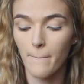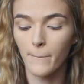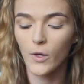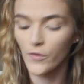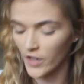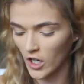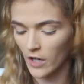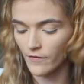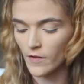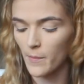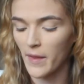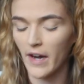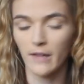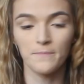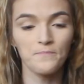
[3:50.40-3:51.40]
moving on
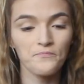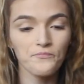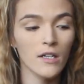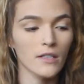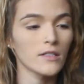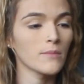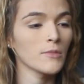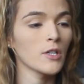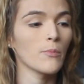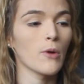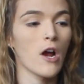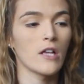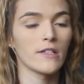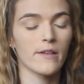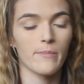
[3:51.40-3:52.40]
from there. Next, I'm going to
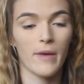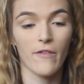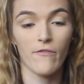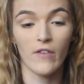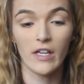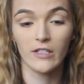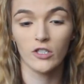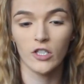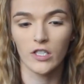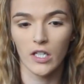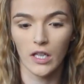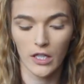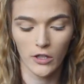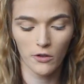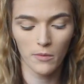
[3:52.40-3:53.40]
bronze up my face just
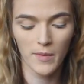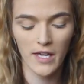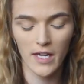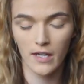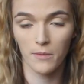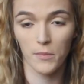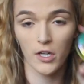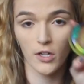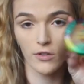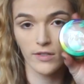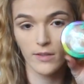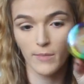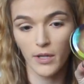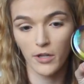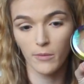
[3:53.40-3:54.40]
a little bit, and I'm going to
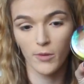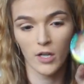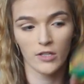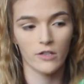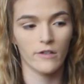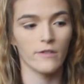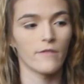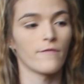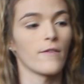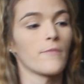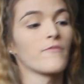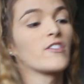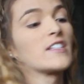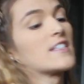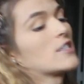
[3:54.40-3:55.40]
use the Butter Bronzer
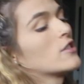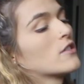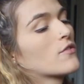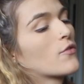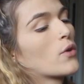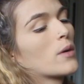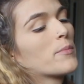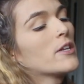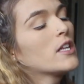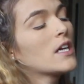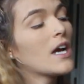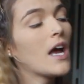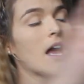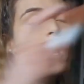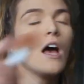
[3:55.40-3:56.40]
from Physicians
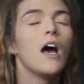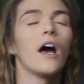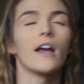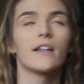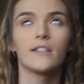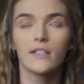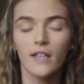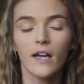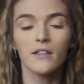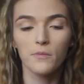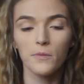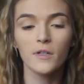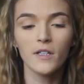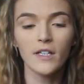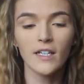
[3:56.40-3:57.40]
Formula. I
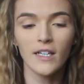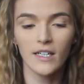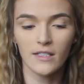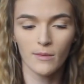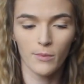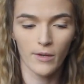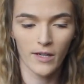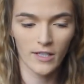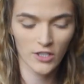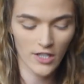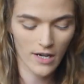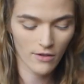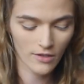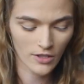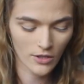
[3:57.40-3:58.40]
desperately need to branch
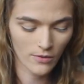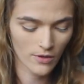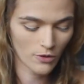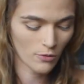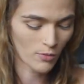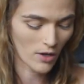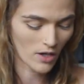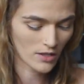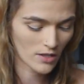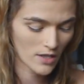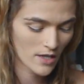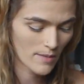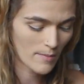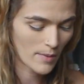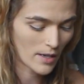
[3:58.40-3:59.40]
out into a new
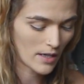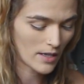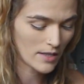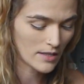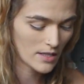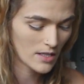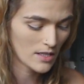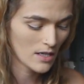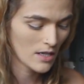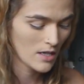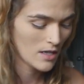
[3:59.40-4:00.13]
bronzer, but